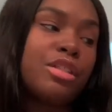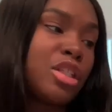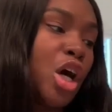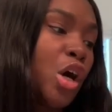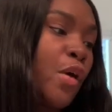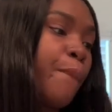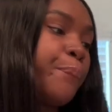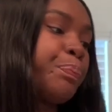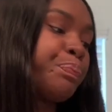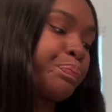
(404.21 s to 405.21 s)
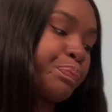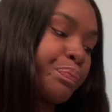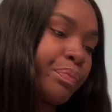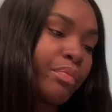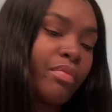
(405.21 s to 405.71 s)
So
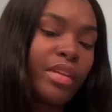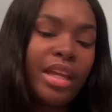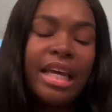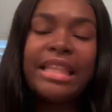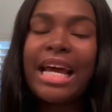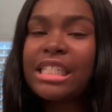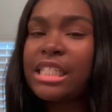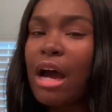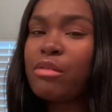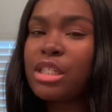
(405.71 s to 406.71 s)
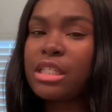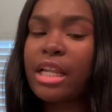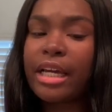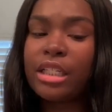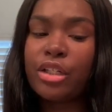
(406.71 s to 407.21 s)
that was just
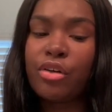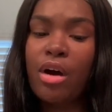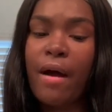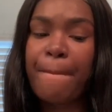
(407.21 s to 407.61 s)
like a little